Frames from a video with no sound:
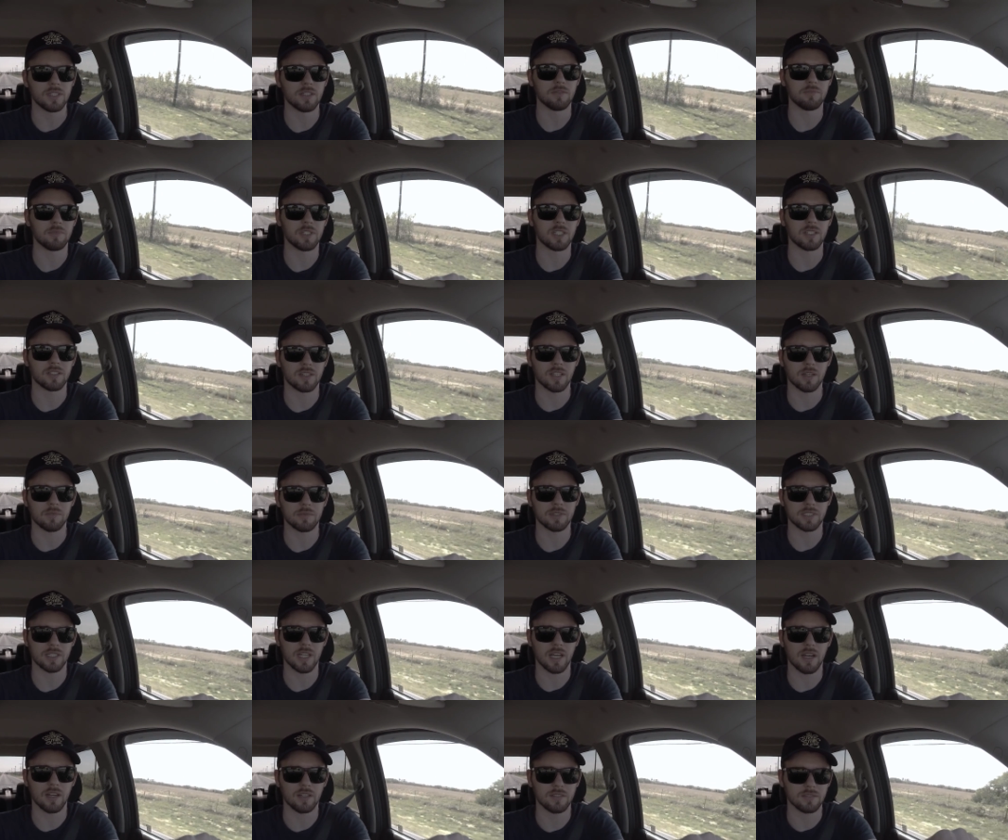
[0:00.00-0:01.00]
give me a thumbs
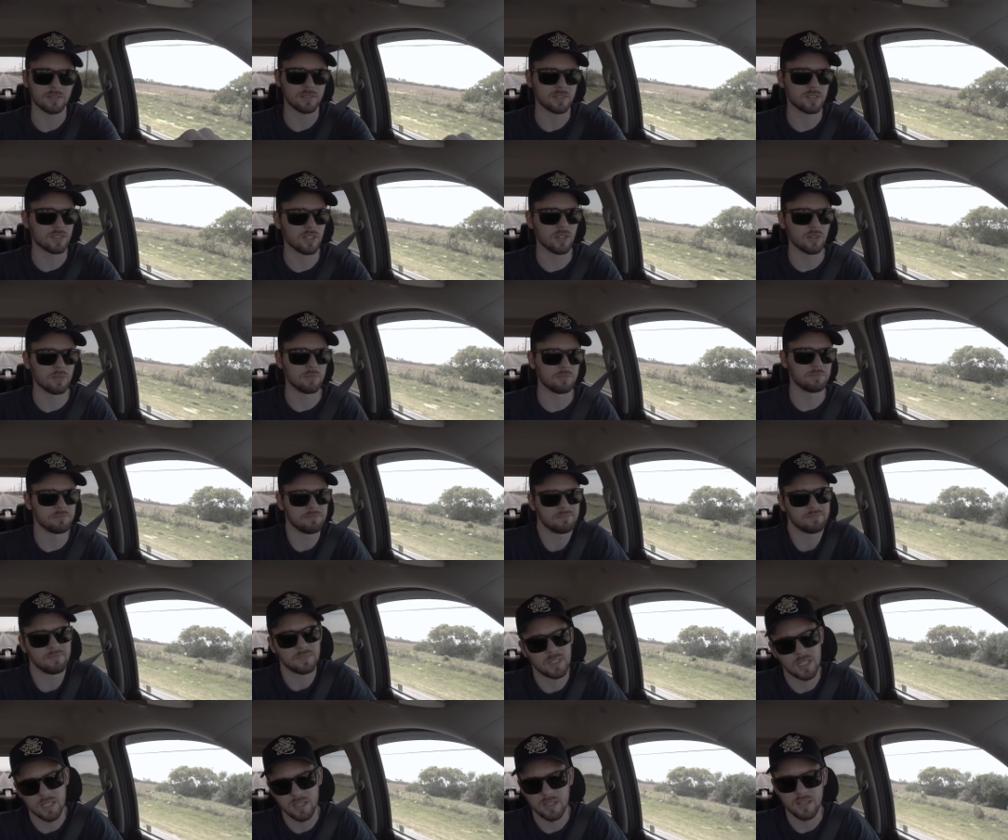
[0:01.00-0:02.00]
down. So
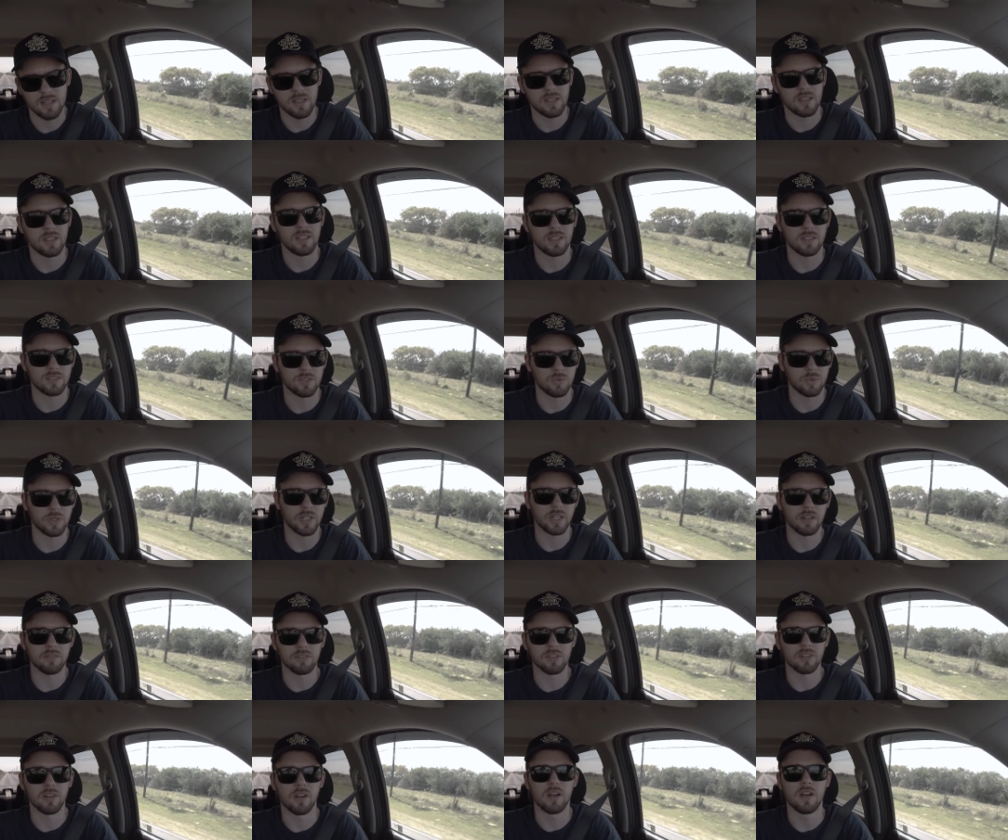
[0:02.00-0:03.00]
it's
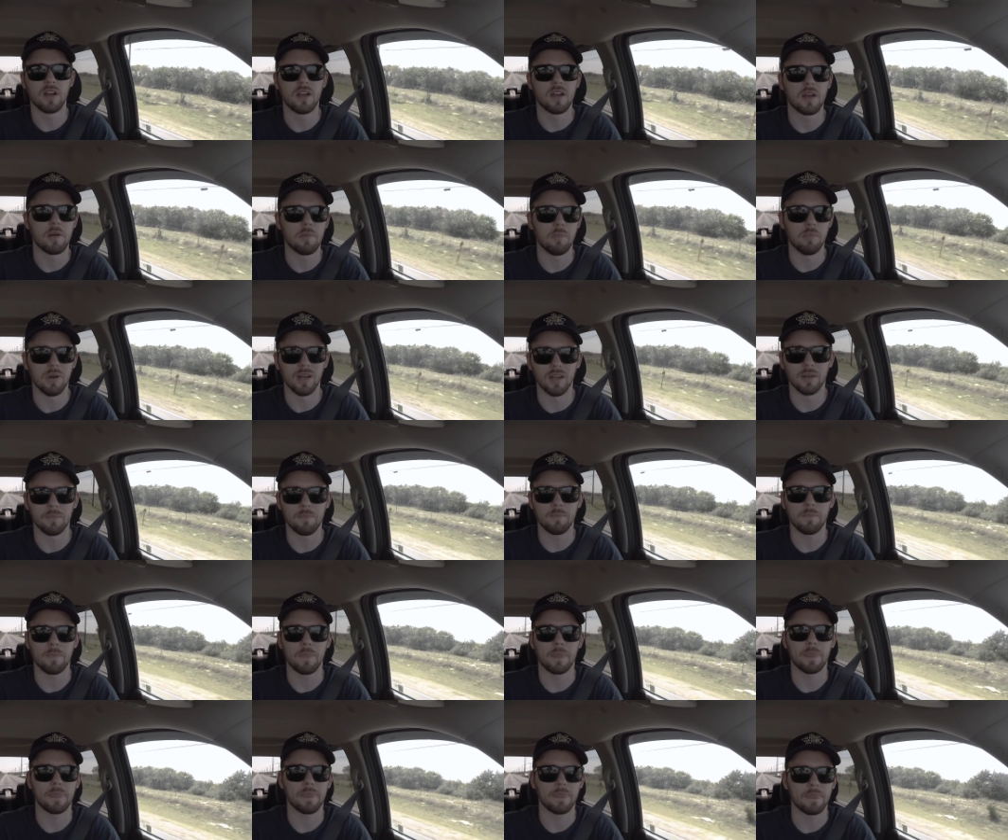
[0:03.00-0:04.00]
whatever. But
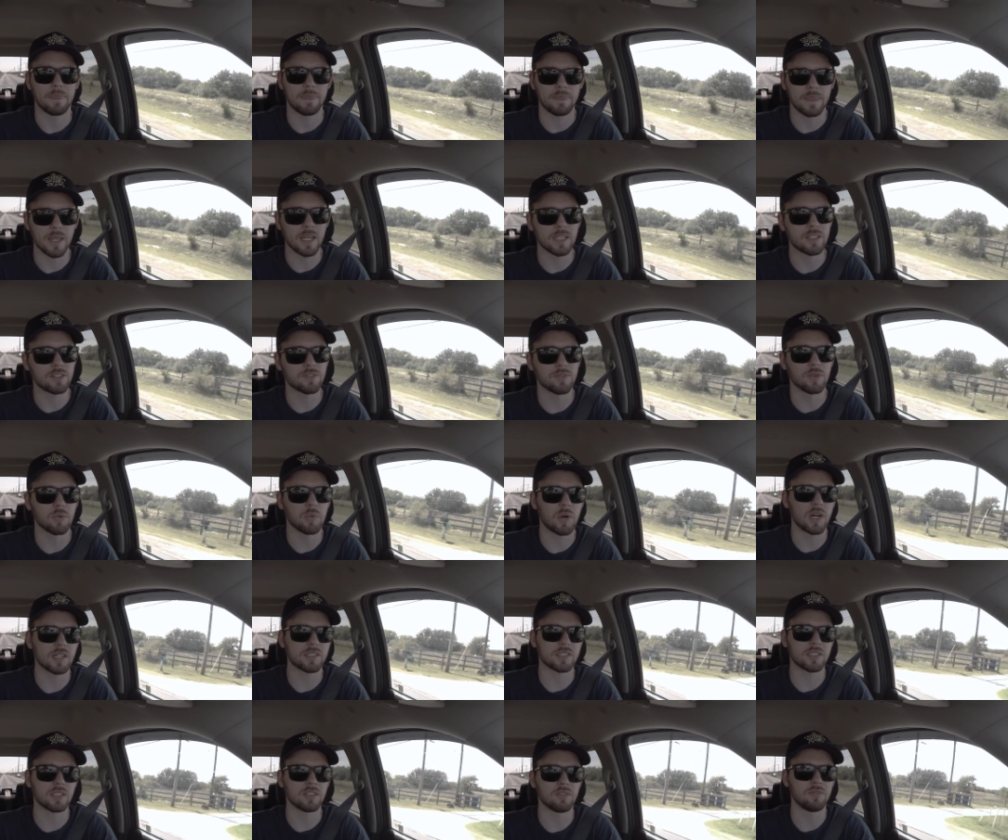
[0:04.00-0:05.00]
thanks for
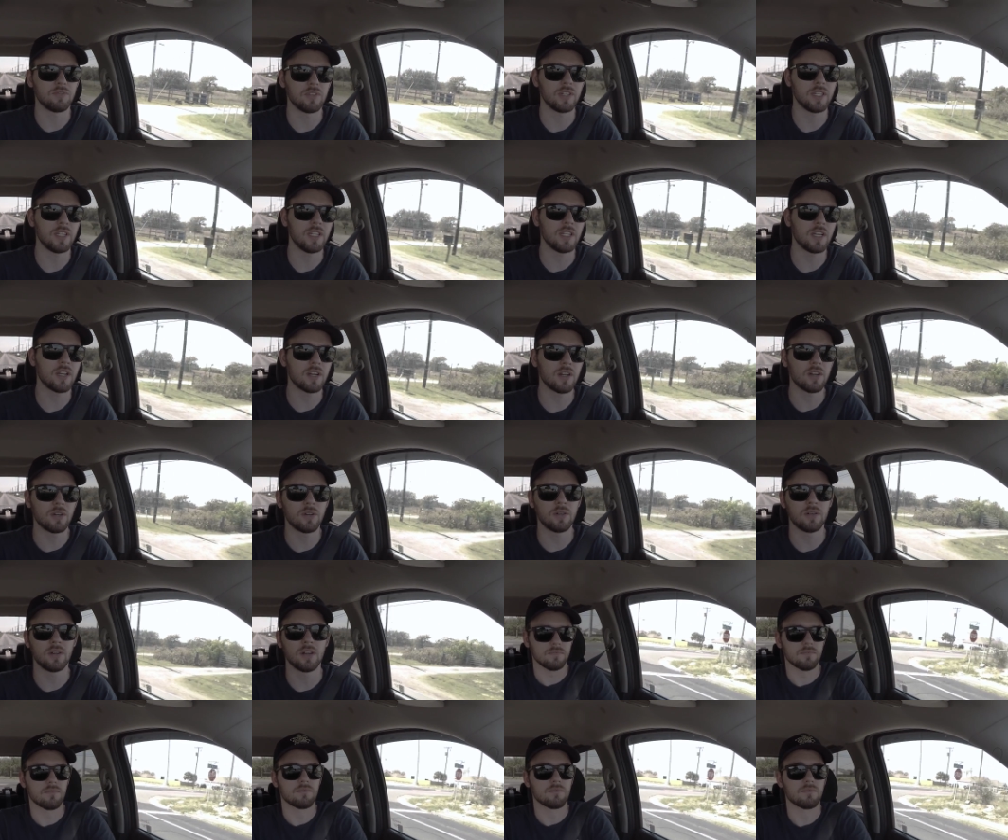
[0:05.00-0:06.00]
watching the video.
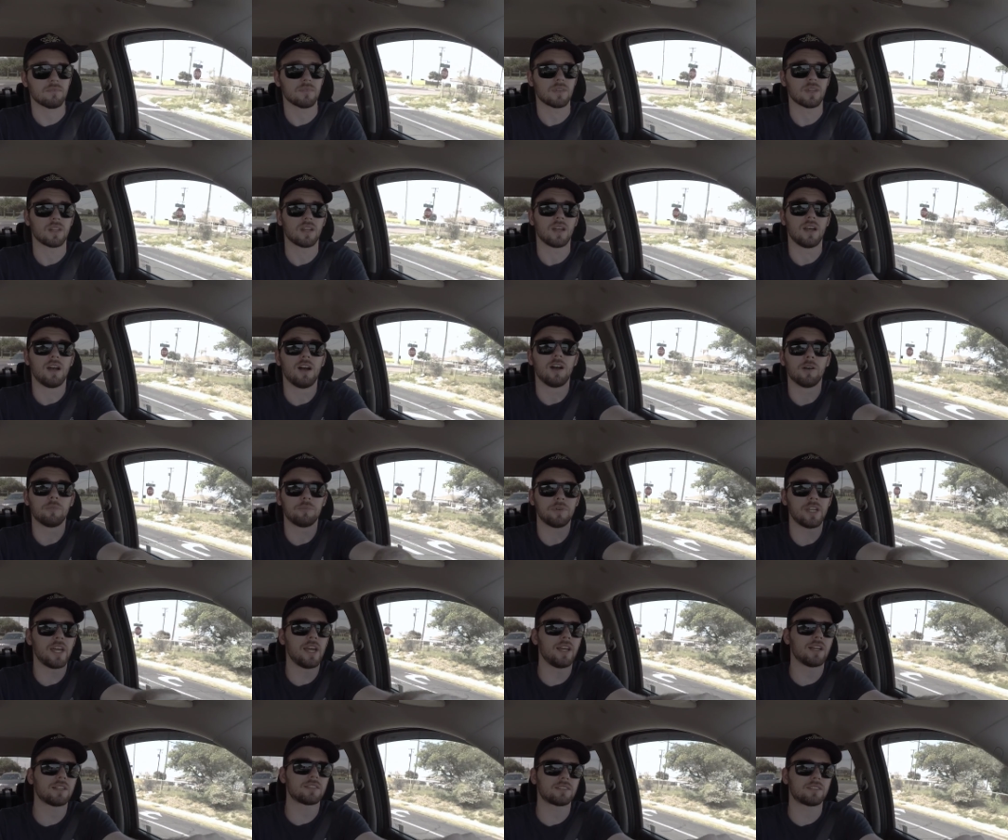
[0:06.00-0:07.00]
Up
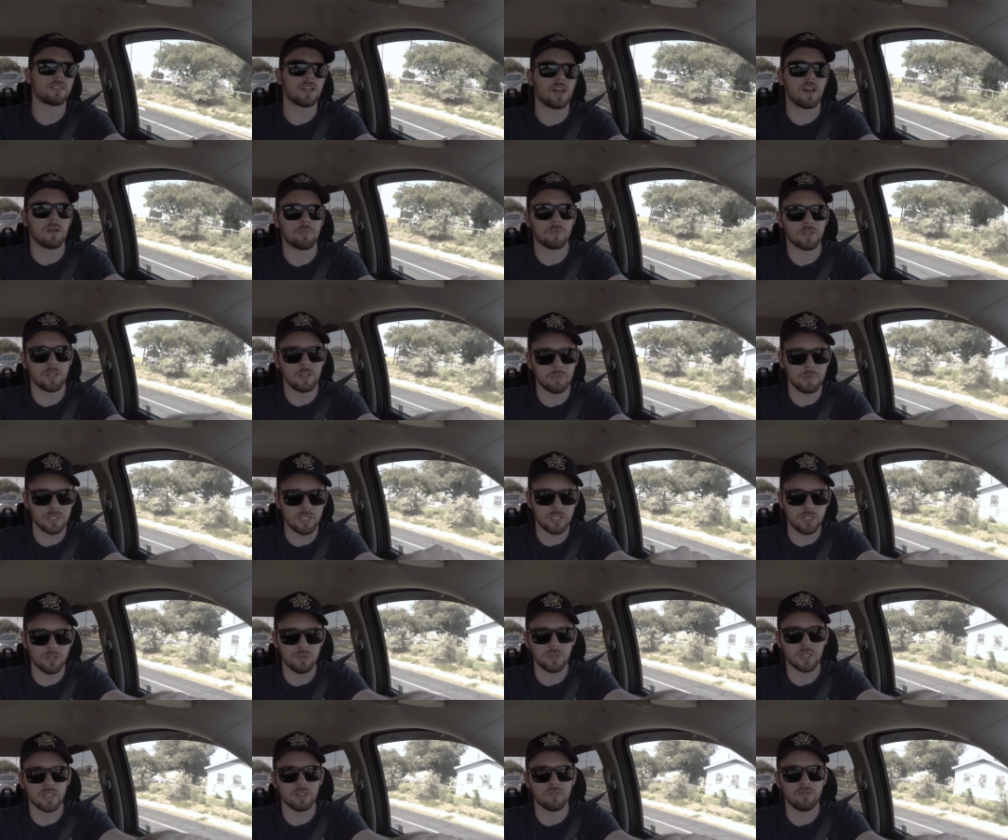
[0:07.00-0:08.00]
next, I'm going to be
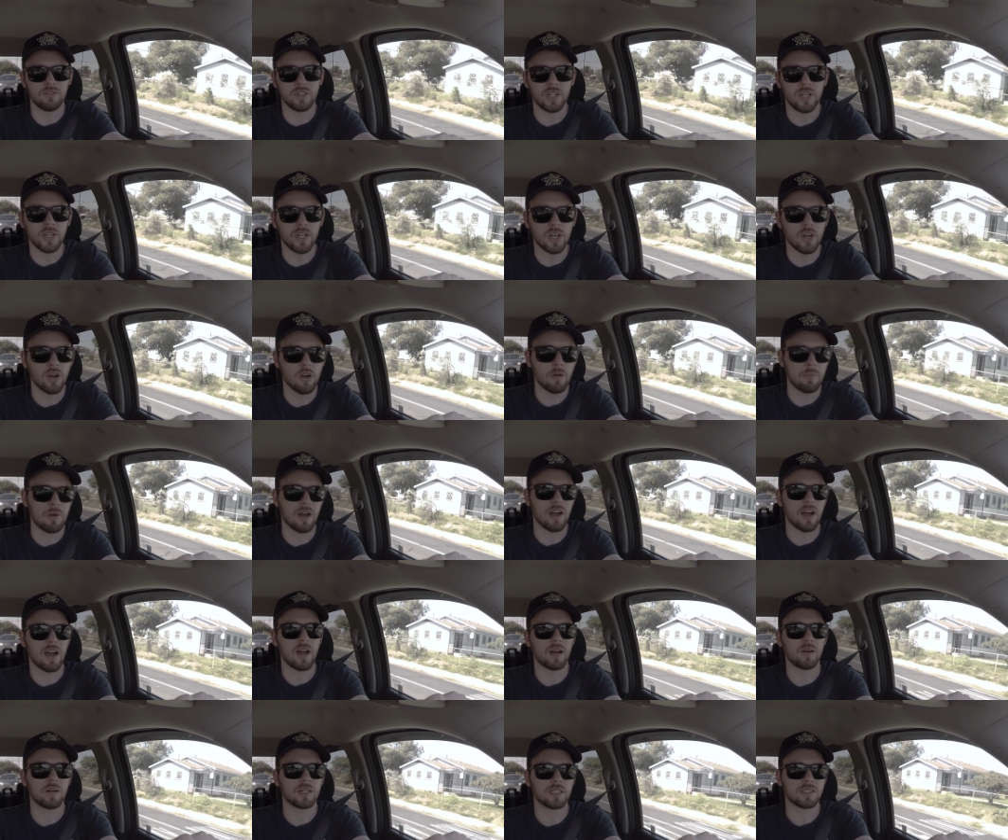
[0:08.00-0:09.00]
doing a video about
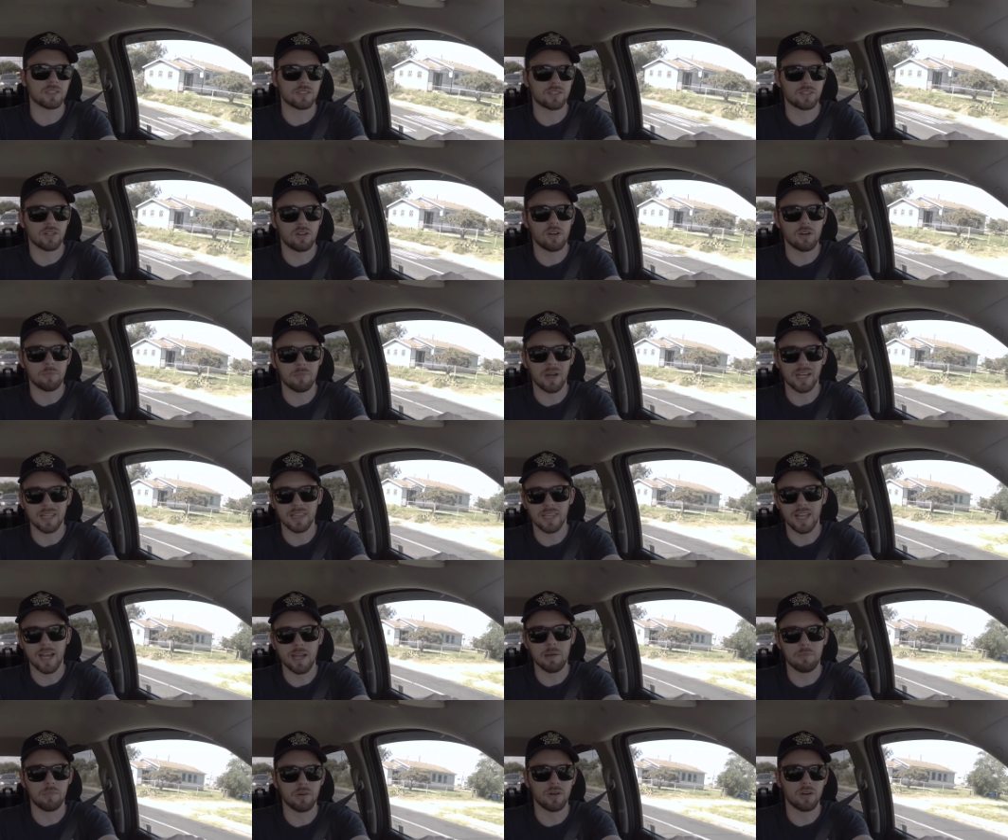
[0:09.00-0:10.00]
how I install my
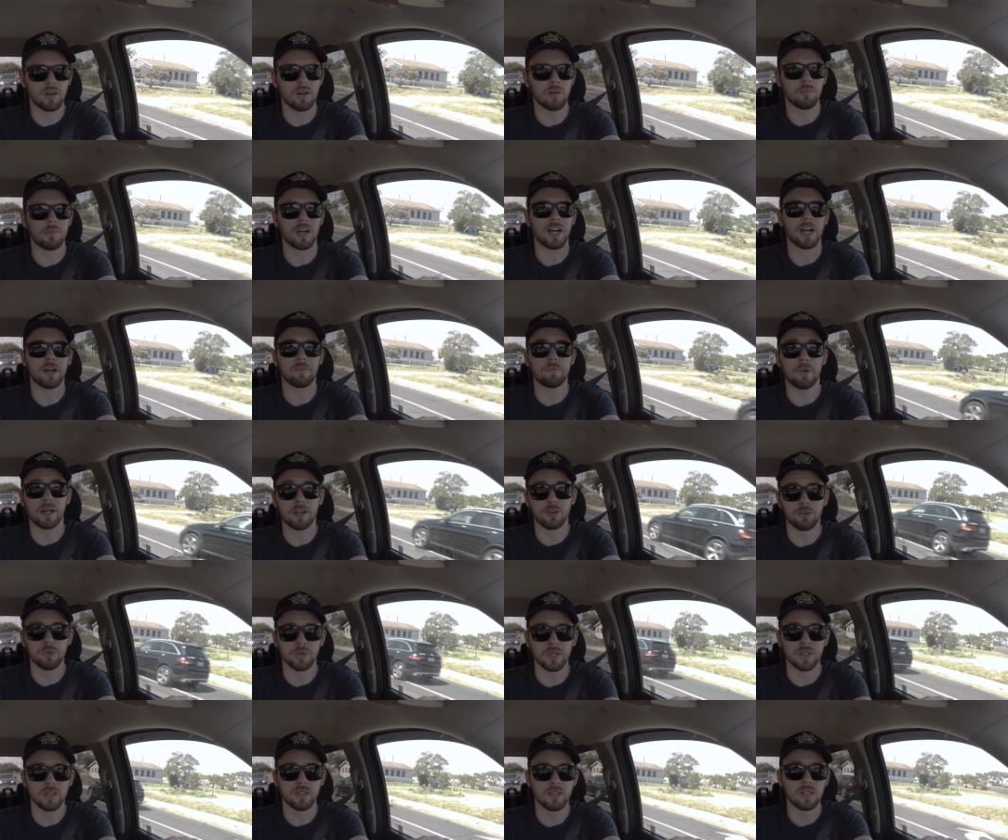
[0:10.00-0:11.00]
light bar behind my
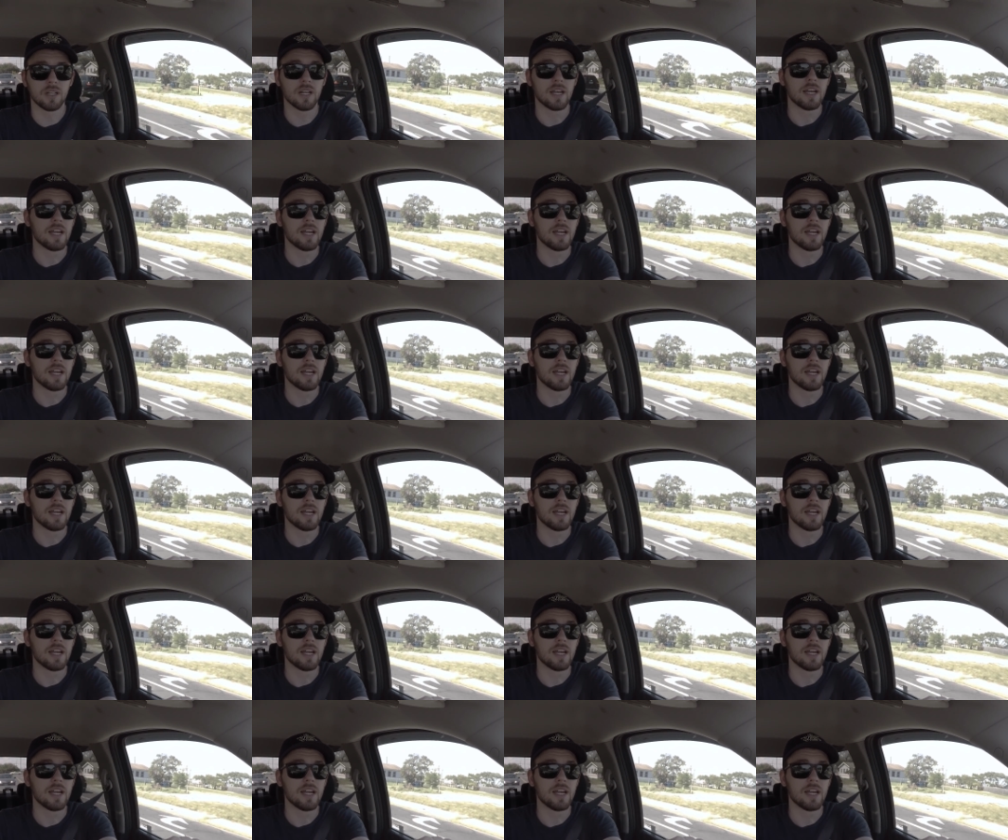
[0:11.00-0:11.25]
grill.